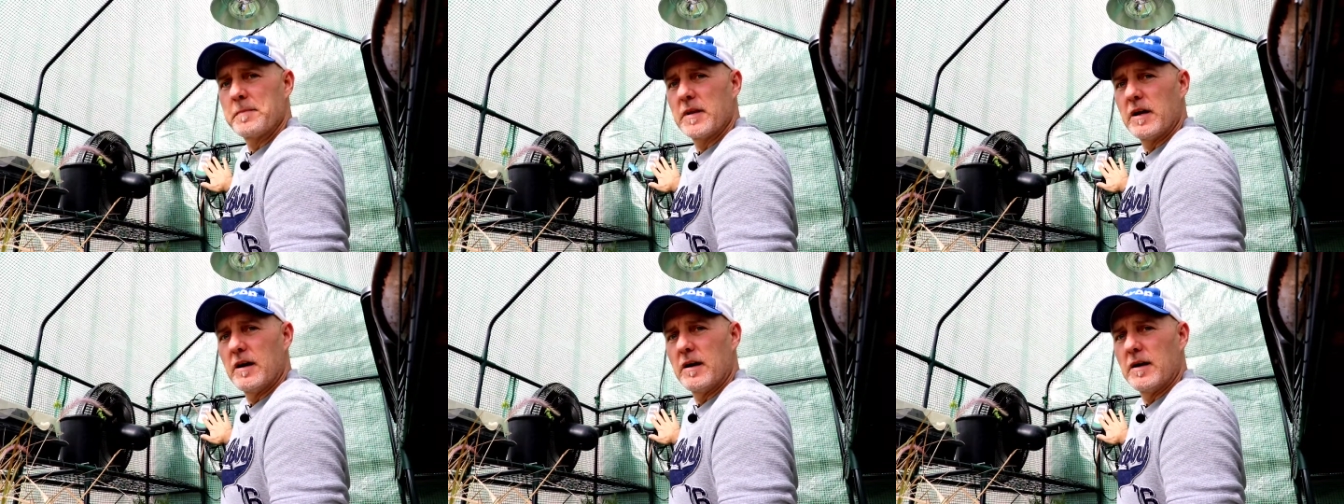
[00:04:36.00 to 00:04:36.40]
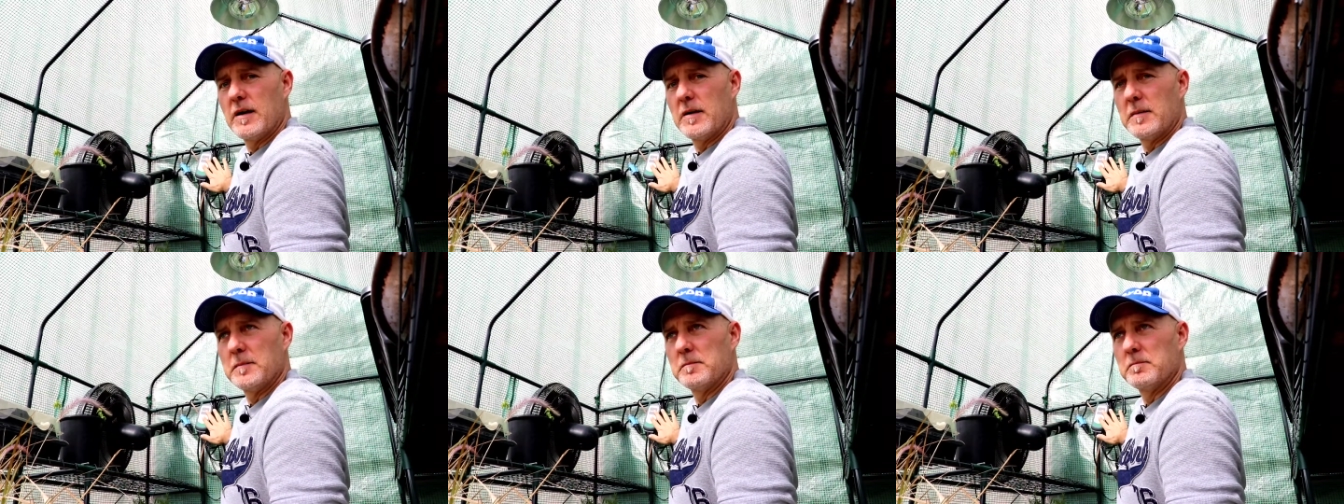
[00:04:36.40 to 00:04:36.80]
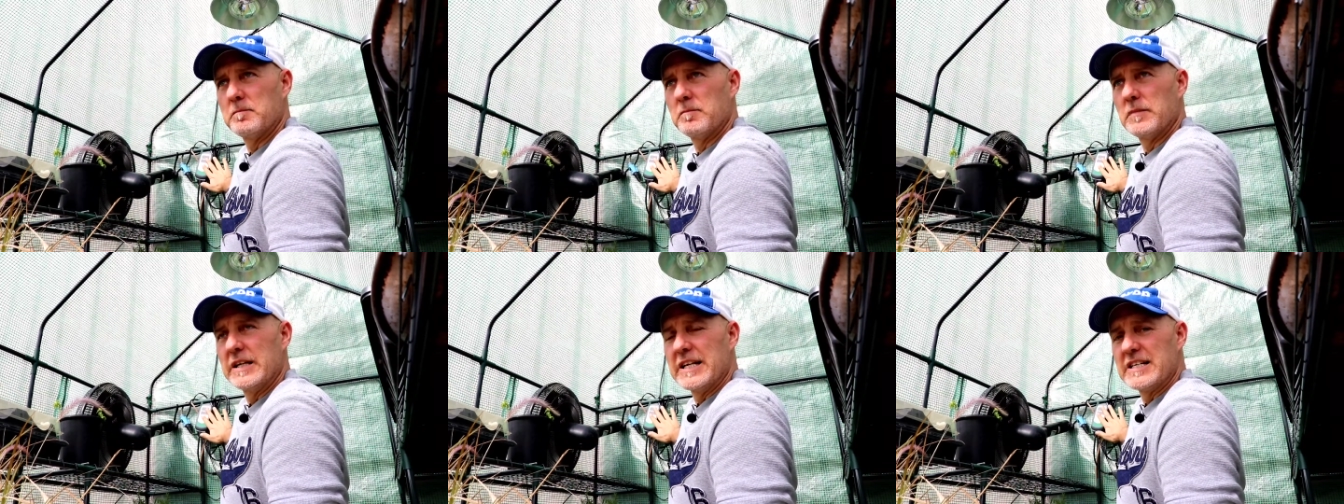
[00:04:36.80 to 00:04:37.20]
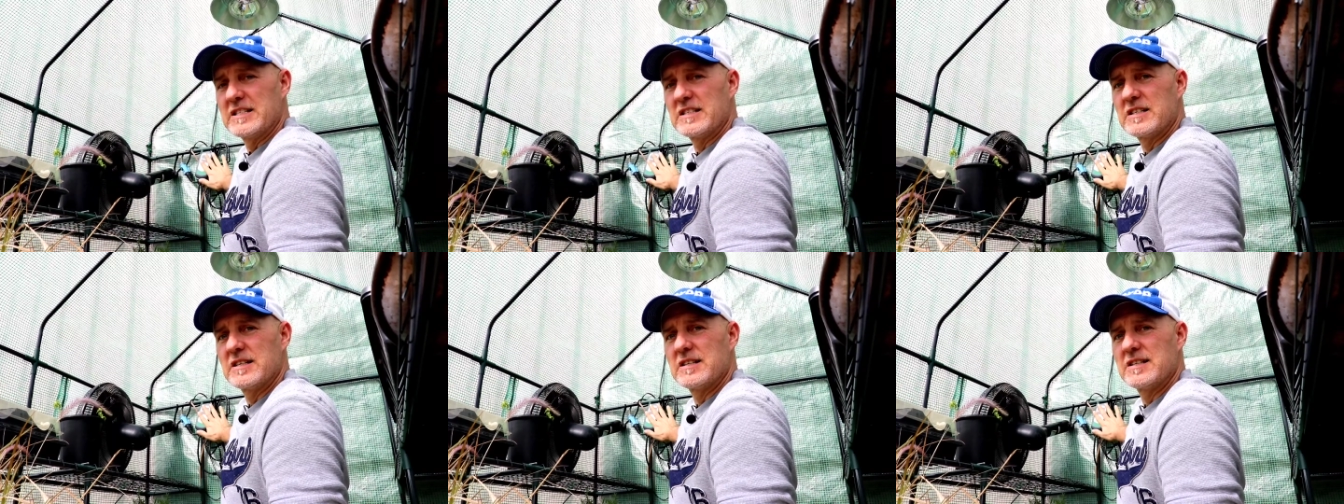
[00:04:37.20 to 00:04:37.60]
um,
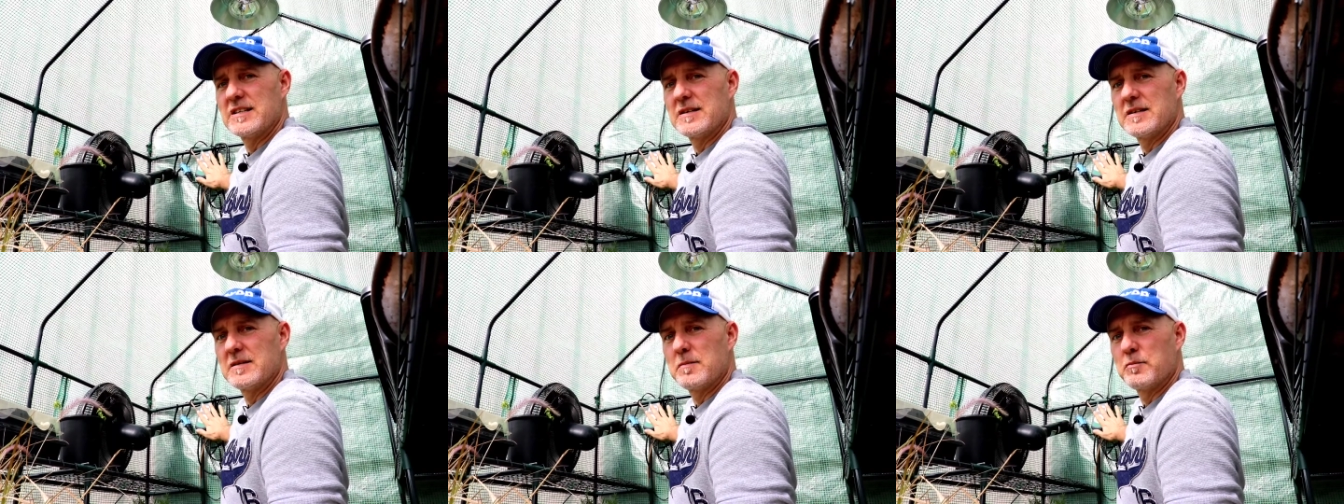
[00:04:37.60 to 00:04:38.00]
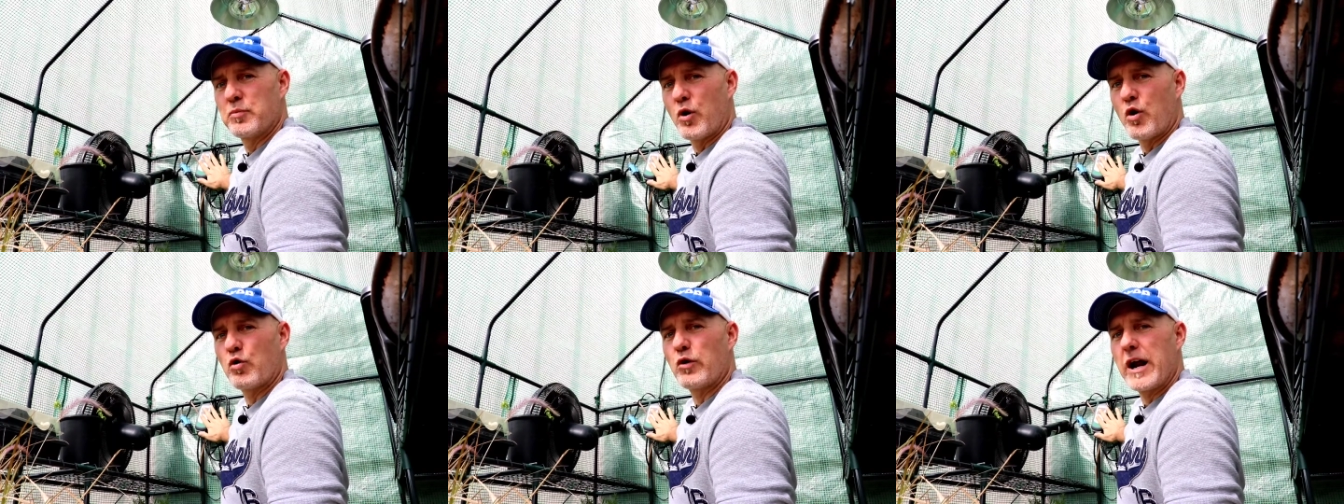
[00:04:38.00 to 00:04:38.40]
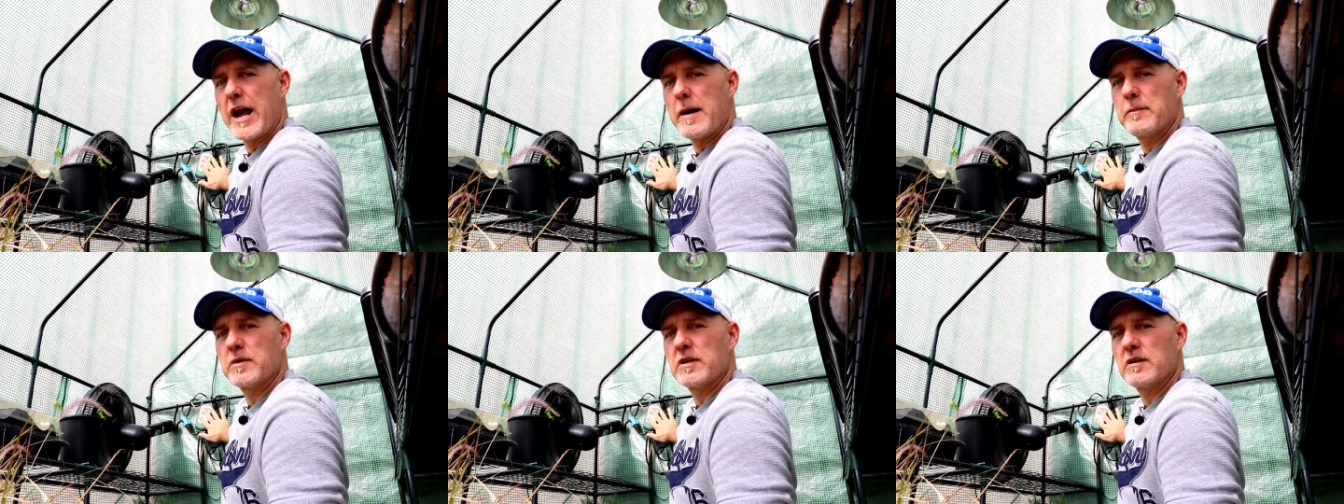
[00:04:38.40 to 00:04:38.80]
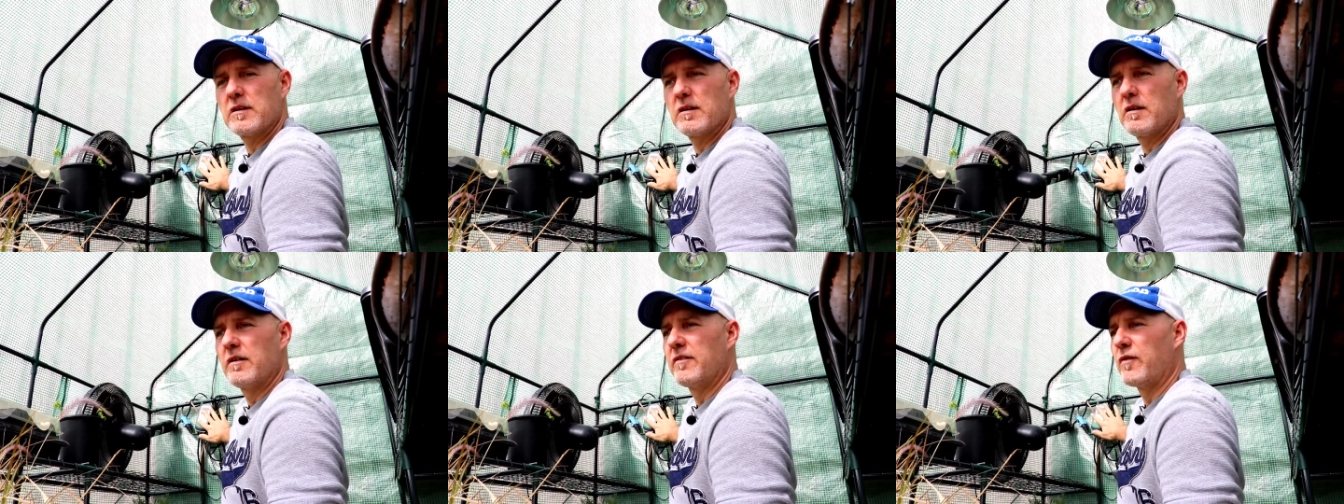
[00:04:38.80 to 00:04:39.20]
is programmed
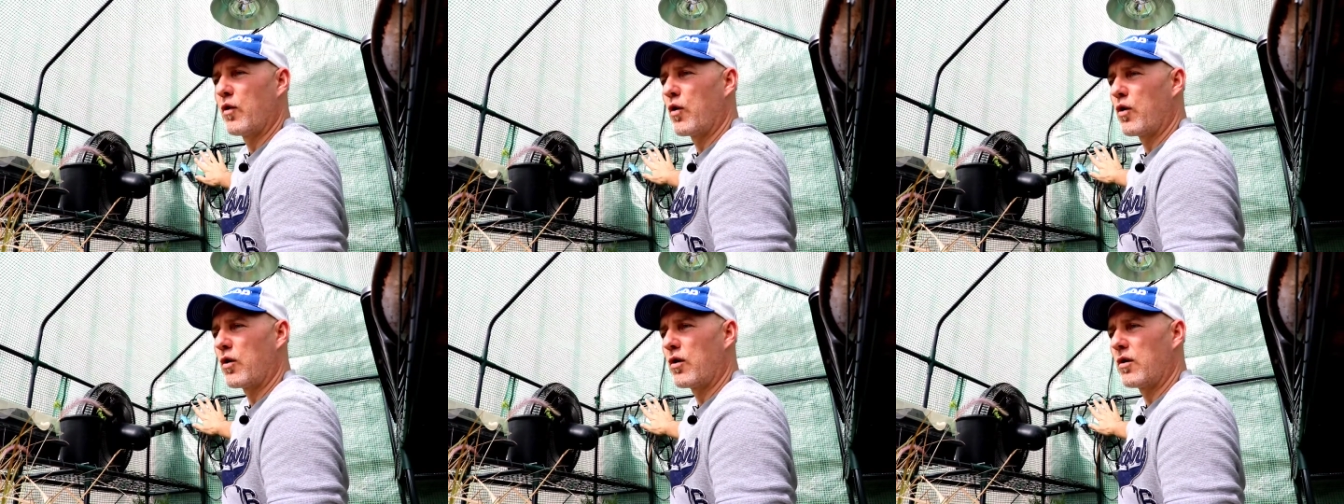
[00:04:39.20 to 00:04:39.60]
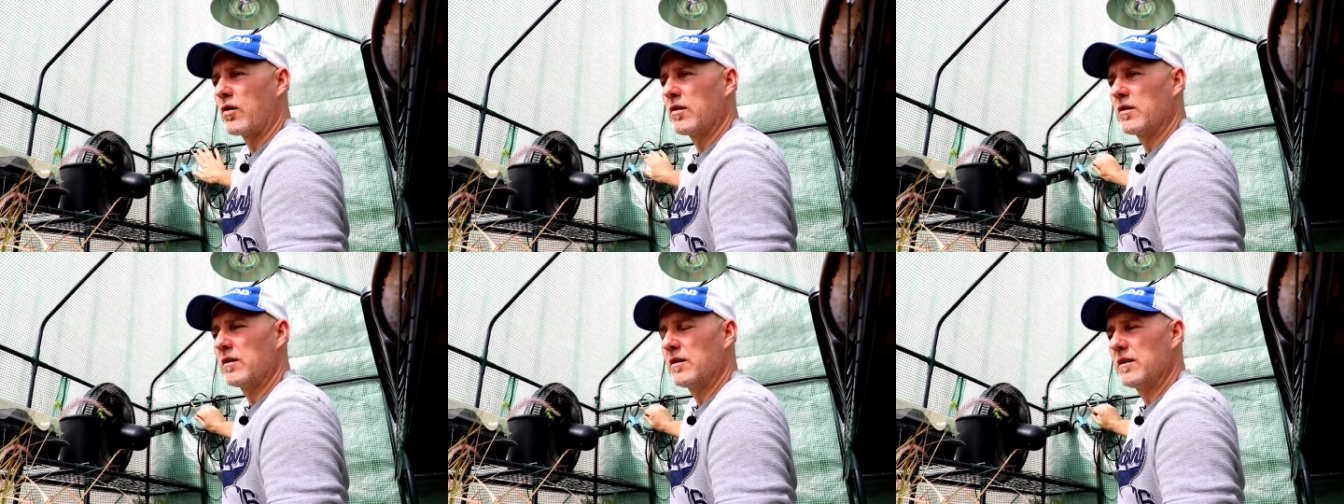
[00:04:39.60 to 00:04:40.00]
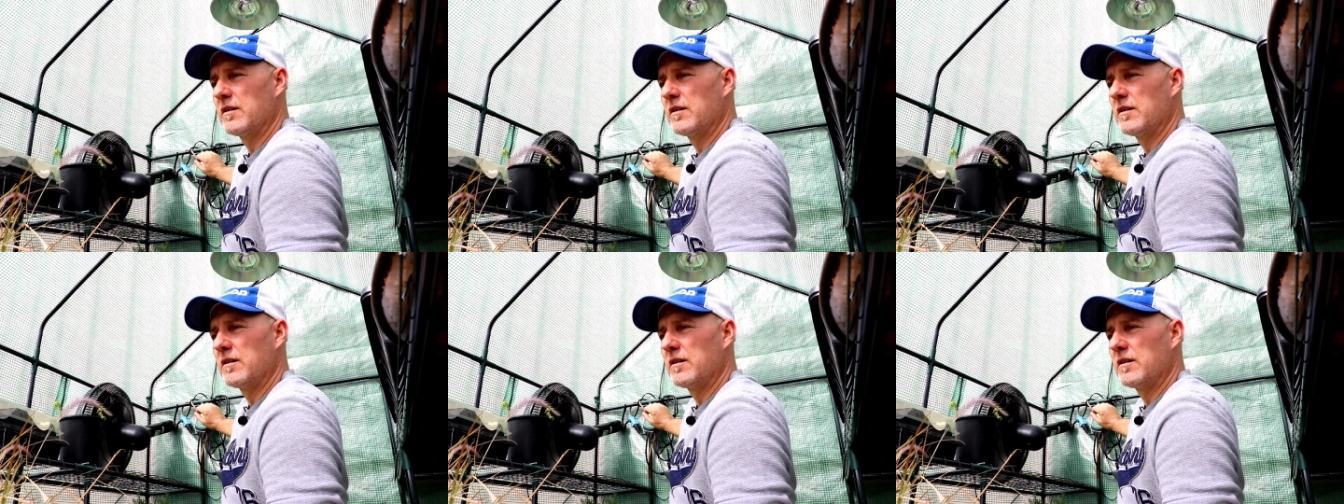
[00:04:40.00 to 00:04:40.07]
for